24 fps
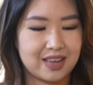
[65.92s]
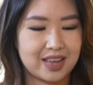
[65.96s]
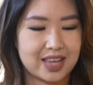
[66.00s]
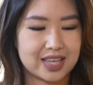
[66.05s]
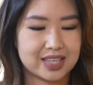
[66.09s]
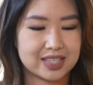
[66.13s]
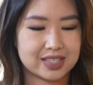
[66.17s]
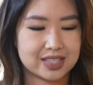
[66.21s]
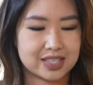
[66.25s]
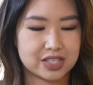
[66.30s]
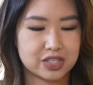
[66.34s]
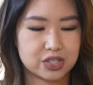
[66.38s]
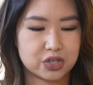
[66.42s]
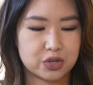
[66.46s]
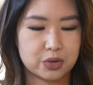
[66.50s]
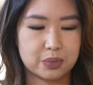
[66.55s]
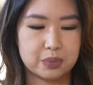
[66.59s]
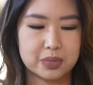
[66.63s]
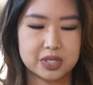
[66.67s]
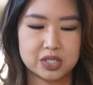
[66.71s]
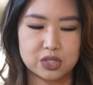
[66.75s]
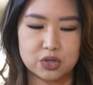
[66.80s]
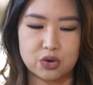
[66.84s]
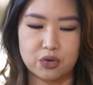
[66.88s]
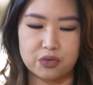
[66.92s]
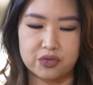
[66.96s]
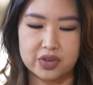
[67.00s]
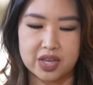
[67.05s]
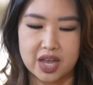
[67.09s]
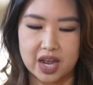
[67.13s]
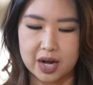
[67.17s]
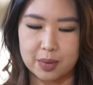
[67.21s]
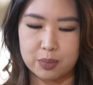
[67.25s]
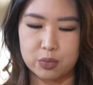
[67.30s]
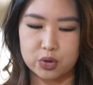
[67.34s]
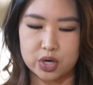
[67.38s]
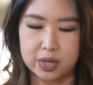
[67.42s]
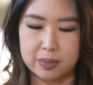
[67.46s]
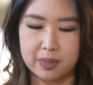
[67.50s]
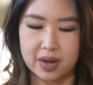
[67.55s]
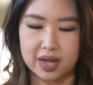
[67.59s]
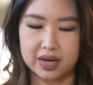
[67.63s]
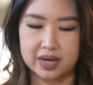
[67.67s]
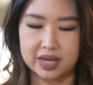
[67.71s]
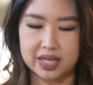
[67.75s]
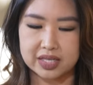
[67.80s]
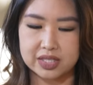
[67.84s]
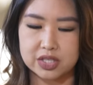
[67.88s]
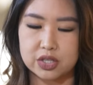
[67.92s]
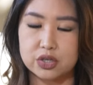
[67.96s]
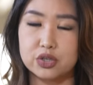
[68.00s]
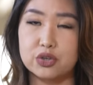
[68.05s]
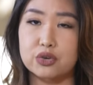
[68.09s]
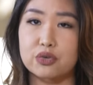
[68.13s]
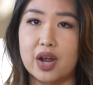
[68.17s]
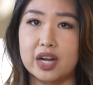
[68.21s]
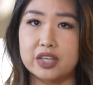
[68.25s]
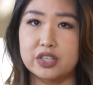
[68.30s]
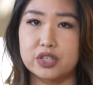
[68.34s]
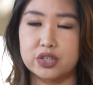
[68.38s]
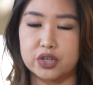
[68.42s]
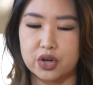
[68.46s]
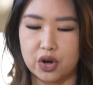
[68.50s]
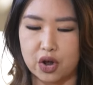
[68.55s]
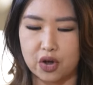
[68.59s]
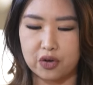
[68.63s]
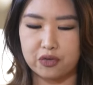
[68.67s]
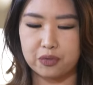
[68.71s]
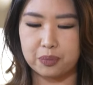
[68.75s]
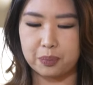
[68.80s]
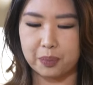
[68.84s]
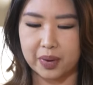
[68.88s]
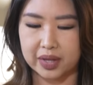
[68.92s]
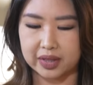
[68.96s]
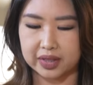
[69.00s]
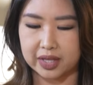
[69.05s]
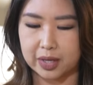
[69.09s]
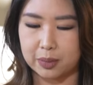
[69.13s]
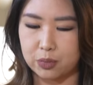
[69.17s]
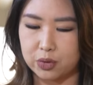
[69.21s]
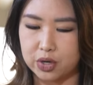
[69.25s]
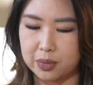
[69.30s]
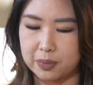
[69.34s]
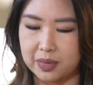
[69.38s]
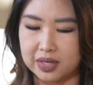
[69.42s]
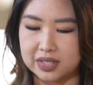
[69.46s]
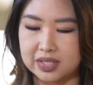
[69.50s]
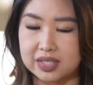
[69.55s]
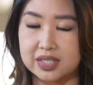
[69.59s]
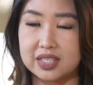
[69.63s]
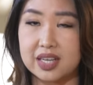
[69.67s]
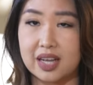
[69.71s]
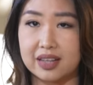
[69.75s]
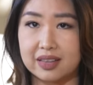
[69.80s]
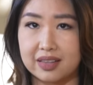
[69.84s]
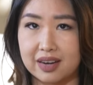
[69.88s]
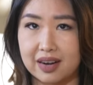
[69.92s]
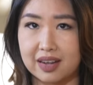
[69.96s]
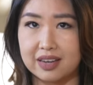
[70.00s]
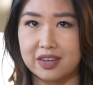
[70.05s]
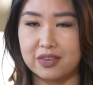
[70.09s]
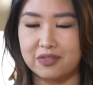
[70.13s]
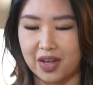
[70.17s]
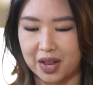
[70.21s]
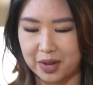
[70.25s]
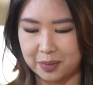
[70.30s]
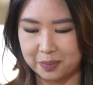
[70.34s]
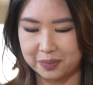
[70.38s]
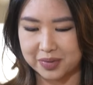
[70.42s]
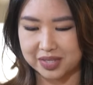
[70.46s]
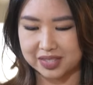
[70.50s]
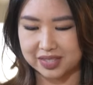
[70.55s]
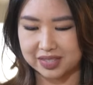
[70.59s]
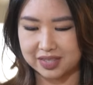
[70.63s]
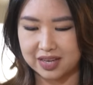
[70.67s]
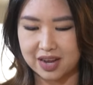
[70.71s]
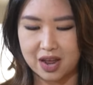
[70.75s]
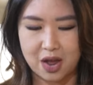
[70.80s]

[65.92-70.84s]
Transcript: His sister, Ms. Novianna Budiman, is the director of PT Budiman Sejahtera Development,